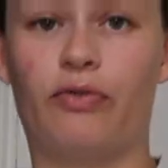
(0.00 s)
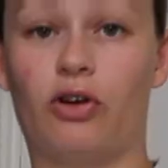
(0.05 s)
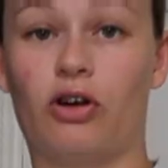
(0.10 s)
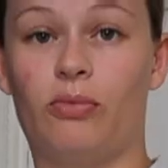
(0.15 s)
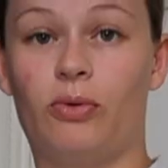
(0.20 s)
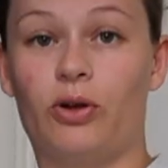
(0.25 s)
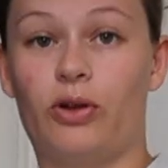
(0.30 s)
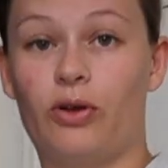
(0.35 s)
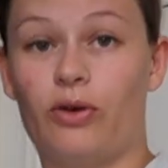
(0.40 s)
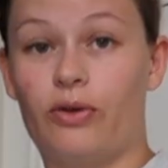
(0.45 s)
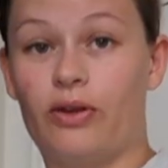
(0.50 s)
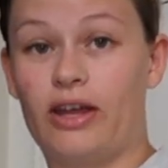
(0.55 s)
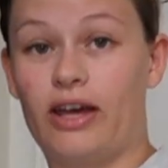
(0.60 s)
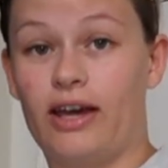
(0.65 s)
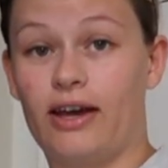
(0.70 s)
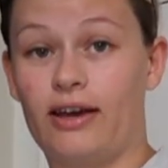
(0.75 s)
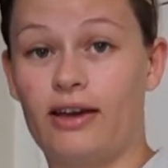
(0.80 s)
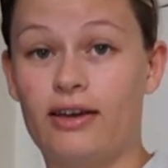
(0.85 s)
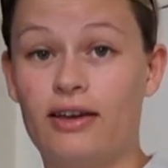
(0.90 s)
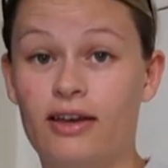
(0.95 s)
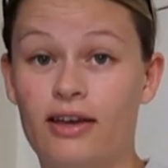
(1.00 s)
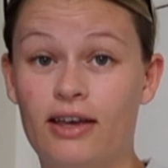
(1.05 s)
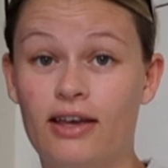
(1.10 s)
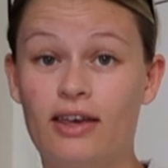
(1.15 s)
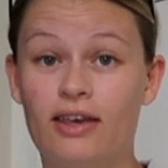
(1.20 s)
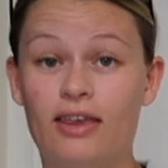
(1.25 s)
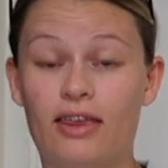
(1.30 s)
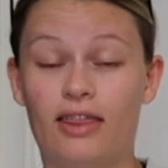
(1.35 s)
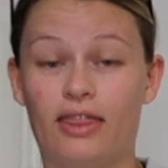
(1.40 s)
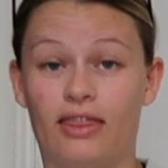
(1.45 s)
affordable clothing,
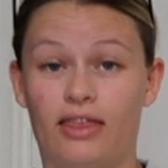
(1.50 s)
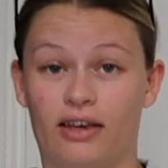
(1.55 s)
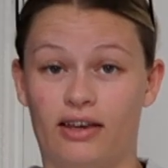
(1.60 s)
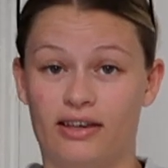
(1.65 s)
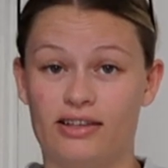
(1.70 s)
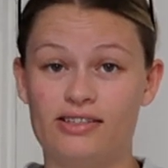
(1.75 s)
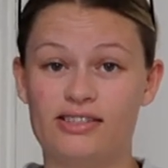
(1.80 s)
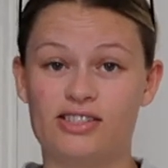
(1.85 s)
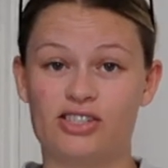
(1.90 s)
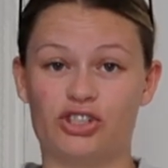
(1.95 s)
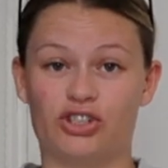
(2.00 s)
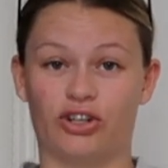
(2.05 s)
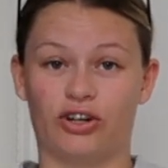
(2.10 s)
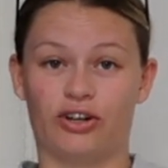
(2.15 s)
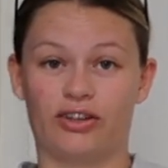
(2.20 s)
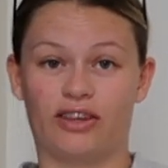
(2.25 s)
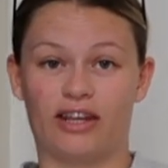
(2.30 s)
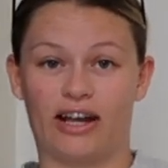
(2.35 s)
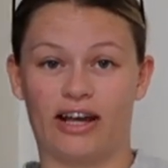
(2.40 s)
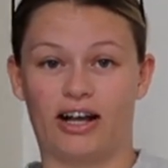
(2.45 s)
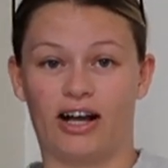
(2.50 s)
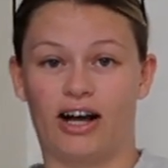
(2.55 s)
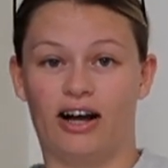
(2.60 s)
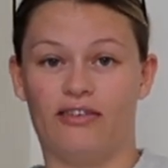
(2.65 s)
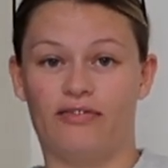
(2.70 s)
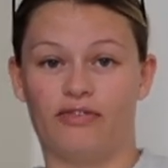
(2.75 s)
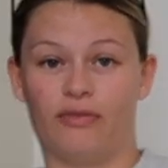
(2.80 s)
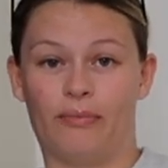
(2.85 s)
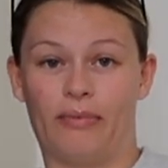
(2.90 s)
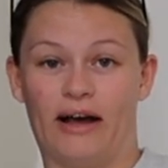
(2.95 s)
this shirt that I
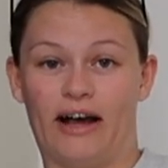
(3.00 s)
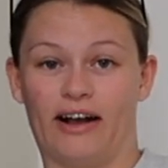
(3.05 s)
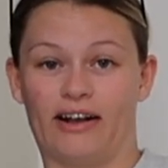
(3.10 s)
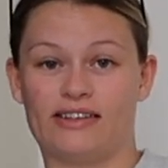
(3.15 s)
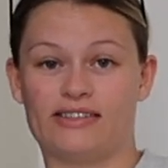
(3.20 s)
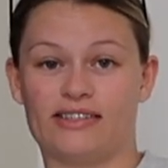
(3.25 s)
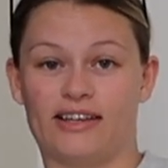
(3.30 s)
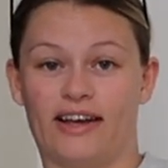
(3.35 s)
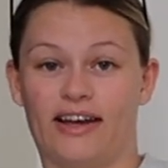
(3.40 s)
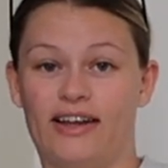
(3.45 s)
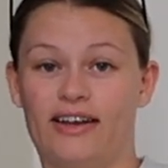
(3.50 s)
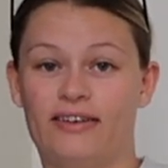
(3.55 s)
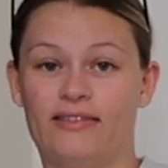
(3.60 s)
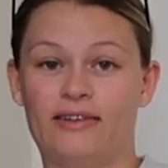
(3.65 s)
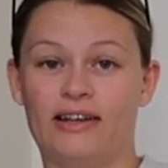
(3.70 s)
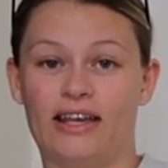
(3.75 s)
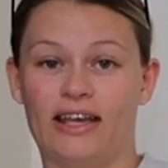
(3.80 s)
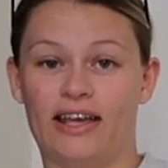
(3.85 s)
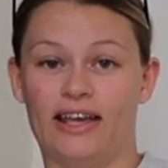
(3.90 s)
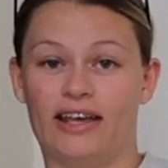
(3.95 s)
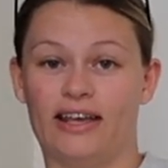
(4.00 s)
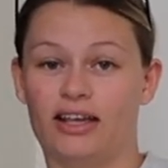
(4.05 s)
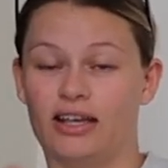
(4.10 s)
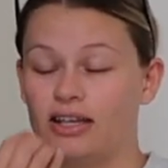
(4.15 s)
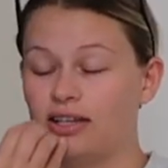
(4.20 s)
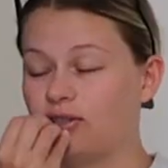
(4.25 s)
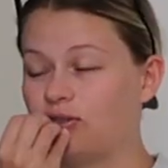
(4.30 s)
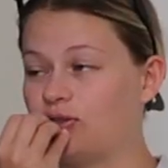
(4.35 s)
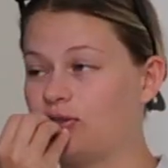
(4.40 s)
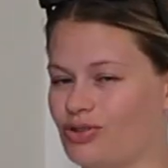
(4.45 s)
got from PacSun
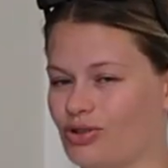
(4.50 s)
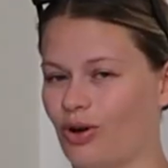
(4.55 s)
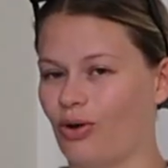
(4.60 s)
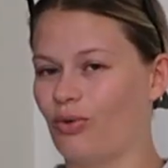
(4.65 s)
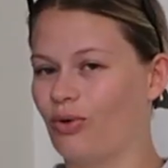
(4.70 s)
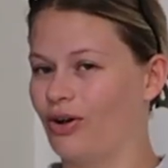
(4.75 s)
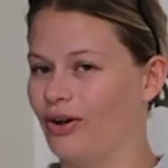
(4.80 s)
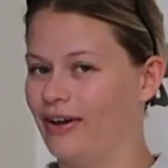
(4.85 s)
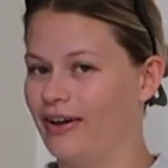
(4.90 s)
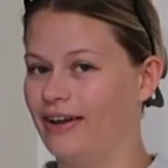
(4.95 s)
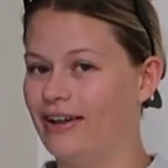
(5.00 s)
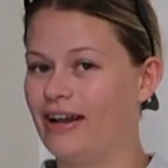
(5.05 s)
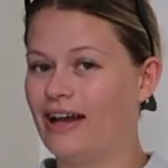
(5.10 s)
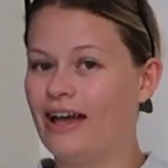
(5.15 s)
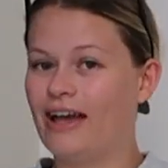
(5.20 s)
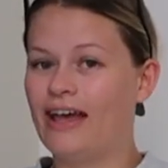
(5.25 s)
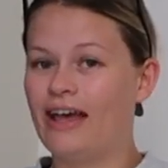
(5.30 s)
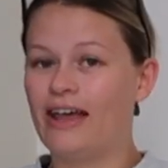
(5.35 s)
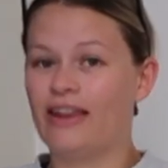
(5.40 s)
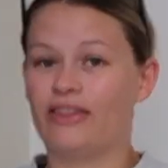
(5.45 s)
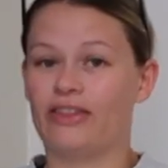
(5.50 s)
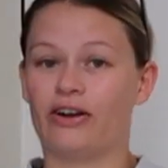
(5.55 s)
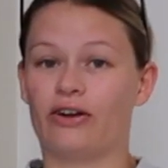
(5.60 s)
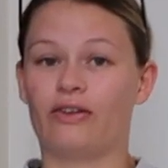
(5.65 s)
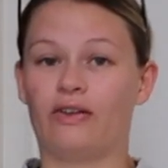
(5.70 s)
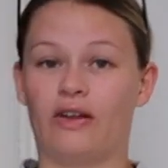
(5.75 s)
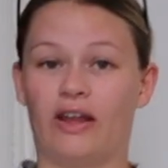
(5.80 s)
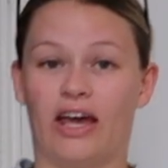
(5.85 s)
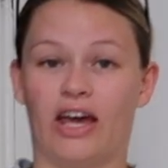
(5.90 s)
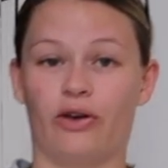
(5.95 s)
is so good.
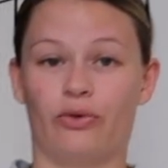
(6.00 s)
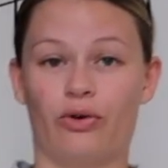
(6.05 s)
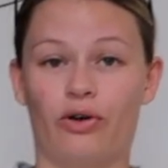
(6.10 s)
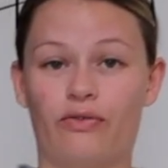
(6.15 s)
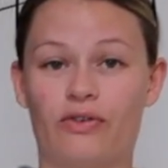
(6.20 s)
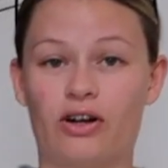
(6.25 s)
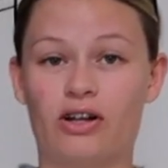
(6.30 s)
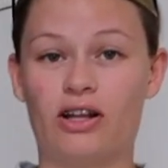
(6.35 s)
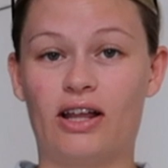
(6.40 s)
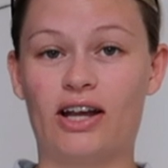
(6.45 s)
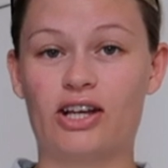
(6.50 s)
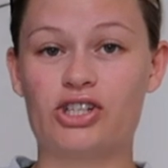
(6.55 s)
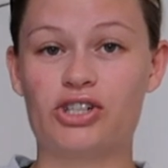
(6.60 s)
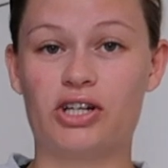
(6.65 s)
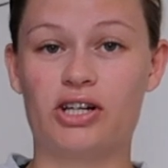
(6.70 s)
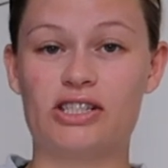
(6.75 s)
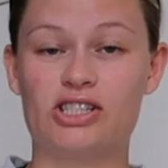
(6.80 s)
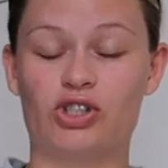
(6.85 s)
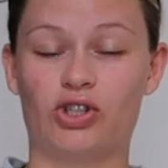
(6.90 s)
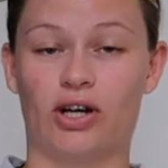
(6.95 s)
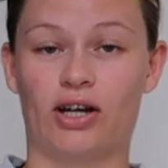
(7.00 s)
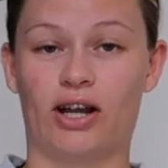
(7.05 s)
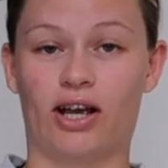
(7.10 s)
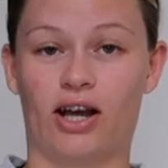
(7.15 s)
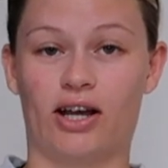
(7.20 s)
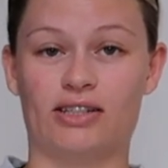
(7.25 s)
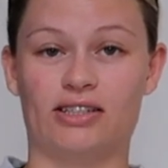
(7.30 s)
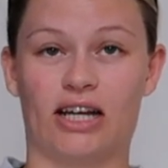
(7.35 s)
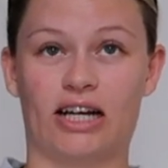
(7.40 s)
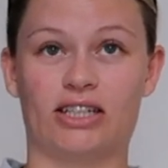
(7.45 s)
Their Land Rover collection is trending
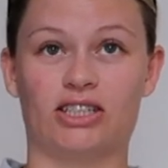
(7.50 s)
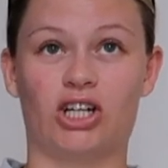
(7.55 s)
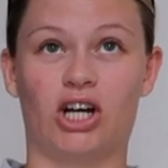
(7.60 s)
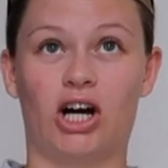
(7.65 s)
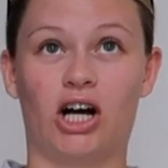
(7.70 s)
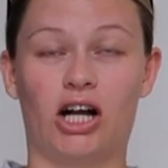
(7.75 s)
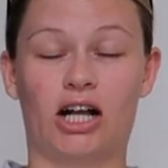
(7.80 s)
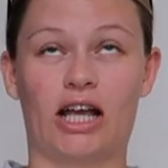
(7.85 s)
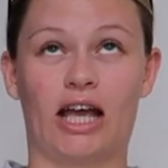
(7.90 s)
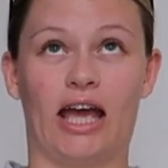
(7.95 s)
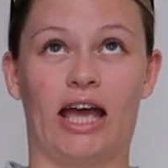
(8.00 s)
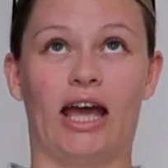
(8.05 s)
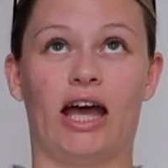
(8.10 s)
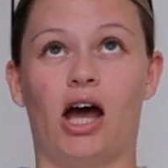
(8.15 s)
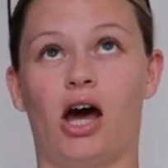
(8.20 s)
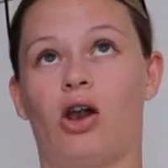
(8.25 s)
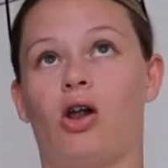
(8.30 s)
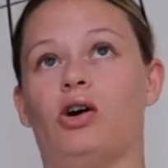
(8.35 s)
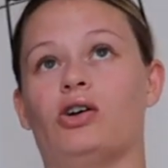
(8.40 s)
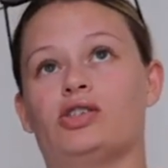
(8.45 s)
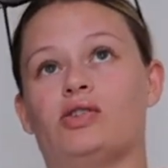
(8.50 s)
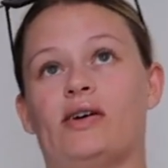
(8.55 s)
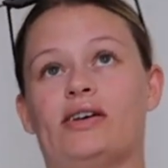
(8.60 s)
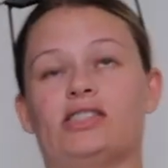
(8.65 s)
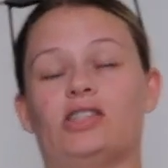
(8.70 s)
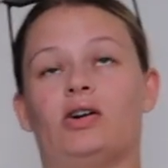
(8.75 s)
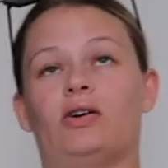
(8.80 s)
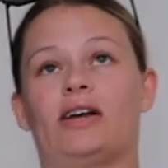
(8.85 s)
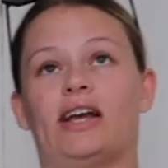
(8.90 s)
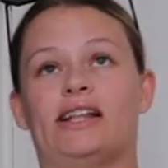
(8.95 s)
on TikTok and also I
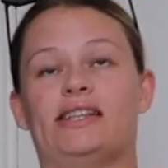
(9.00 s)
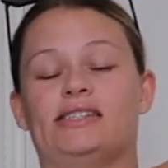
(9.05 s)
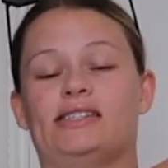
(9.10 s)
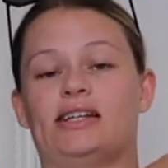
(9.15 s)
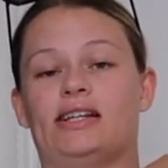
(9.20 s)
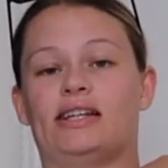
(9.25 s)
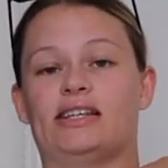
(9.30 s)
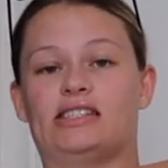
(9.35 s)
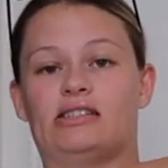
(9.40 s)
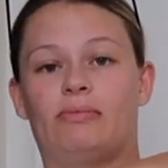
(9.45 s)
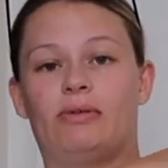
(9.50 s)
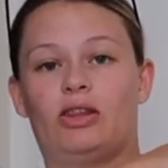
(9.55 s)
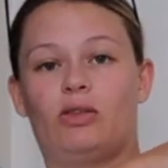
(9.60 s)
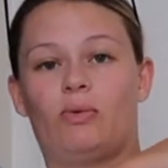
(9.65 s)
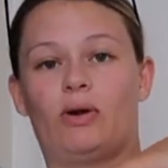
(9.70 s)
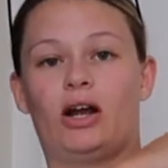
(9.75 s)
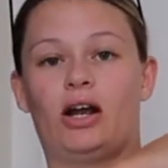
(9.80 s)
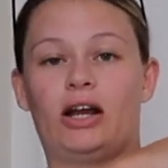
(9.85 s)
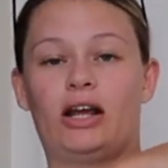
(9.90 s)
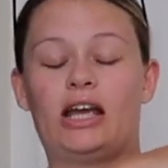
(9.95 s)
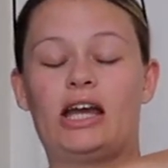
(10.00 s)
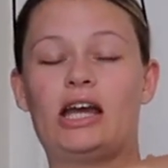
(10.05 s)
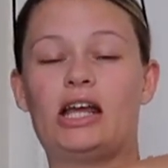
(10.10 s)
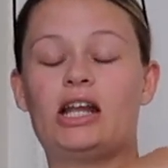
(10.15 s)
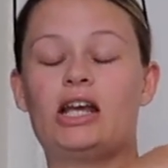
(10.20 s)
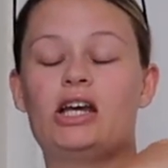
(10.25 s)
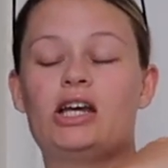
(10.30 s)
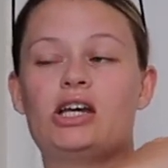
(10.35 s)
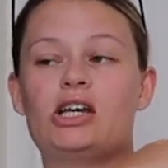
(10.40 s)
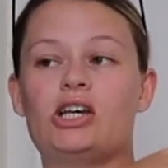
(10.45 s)
saw Kenzie Elizabeth wearing it.
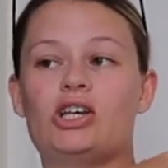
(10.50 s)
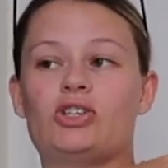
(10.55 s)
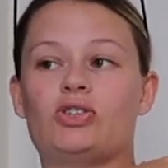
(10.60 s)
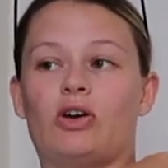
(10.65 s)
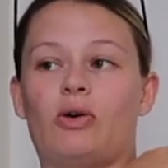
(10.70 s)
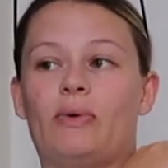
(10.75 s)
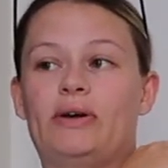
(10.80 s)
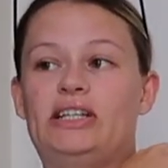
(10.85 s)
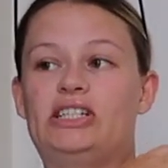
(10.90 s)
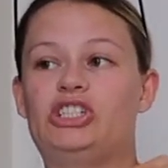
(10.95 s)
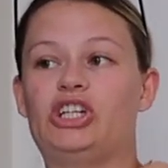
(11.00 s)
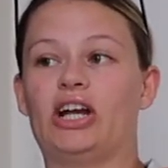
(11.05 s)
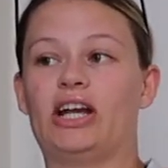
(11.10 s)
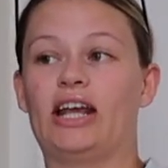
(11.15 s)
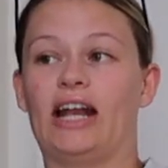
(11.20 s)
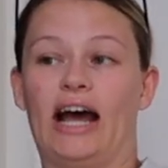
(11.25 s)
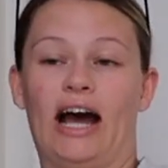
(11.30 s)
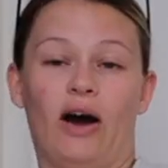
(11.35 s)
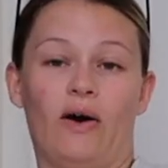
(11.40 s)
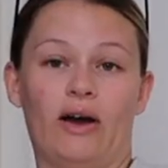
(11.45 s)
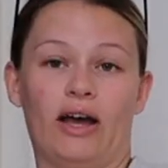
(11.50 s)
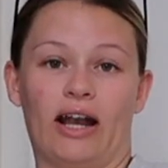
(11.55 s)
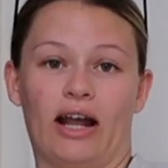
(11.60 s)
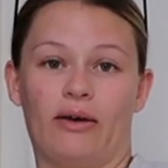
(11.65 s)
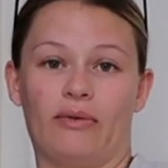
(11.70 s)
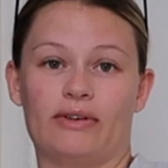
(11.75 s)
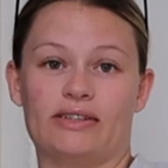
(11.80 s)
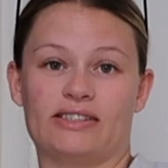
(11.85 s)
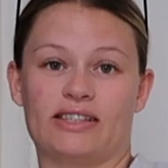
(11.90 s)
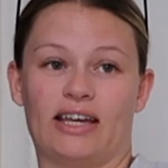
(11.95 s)
So I went to check it out and
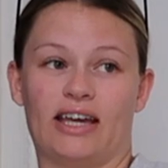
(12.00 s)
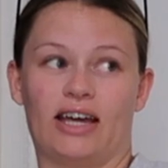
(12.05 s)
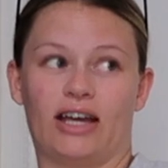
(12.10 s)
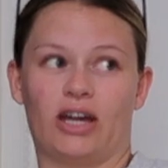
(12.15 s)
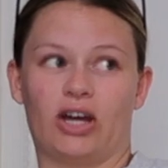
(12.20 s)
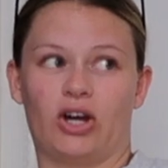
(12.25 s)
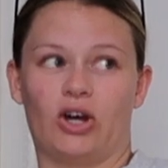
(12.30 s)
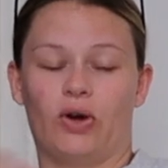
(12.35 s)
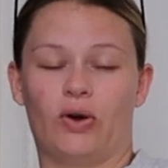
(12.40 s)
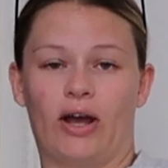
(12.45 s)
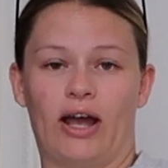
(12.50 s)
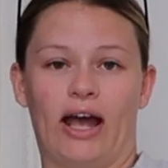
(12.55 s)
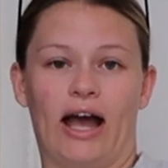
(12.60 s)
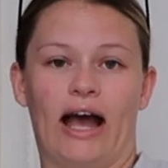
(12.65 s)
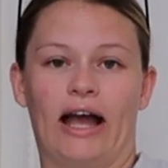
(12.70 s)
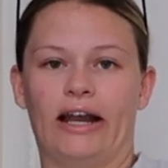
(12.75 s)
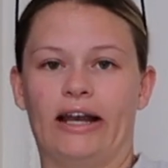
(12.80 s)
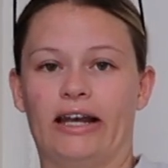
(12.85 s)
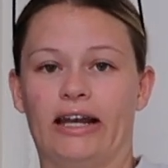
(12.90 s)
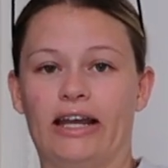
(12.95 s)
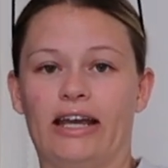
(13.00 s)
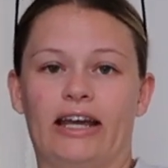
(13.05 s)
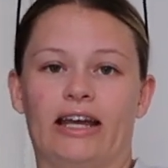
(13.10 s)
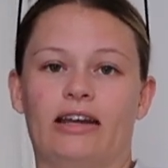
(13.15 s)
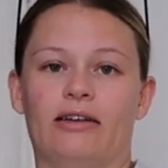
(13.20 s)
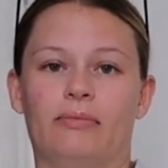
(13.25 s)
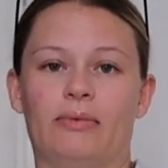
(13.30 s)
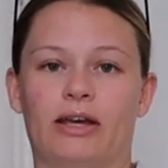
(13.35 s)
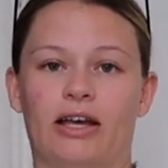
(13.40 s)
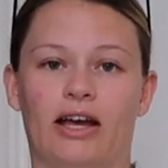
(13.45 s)
I was like, okay, I
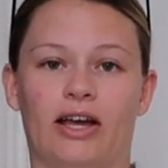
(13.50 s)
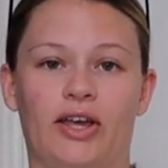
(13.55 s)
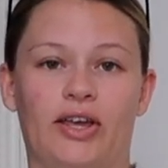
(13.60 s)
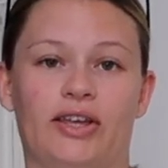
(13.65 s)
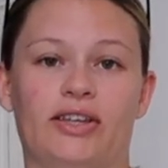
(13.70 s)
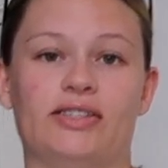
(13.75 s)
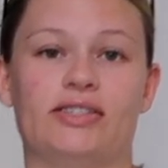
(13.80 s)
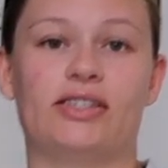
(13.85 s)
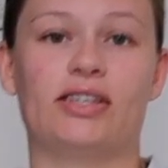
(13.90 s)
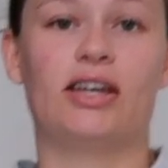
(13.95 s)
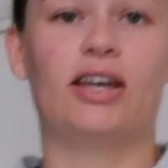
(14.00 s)
need because